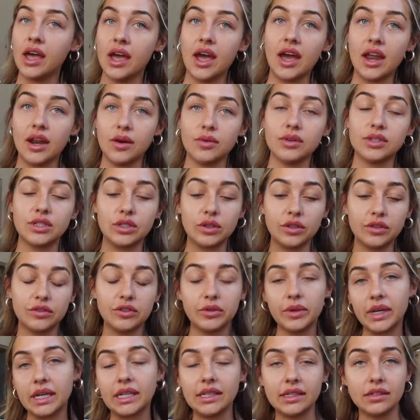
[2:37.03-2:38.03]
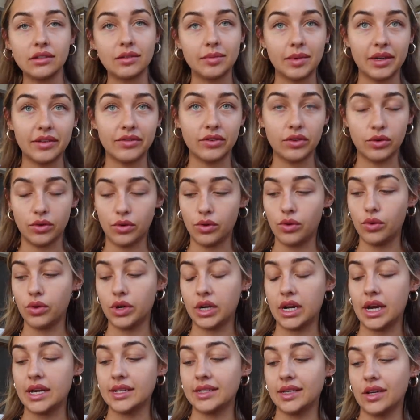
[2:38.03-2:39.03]
And I was sort of doing a little bit of an
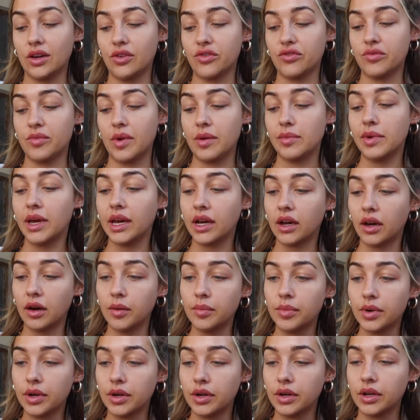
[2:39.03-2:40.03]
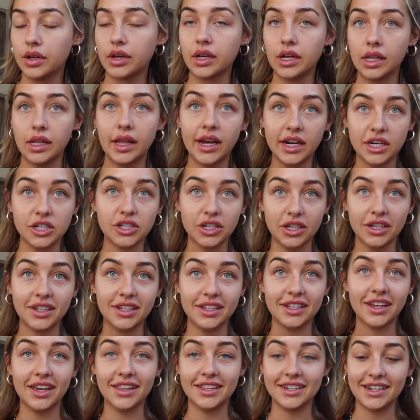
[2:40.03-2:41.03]
organizing of my makeup collection
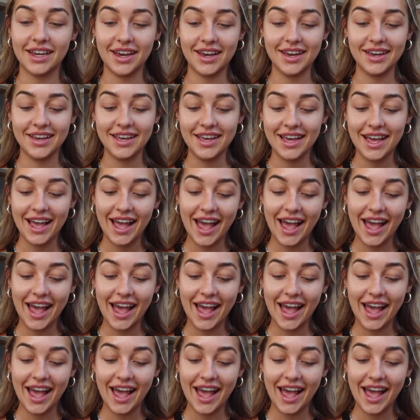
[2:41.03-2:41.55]
the other day,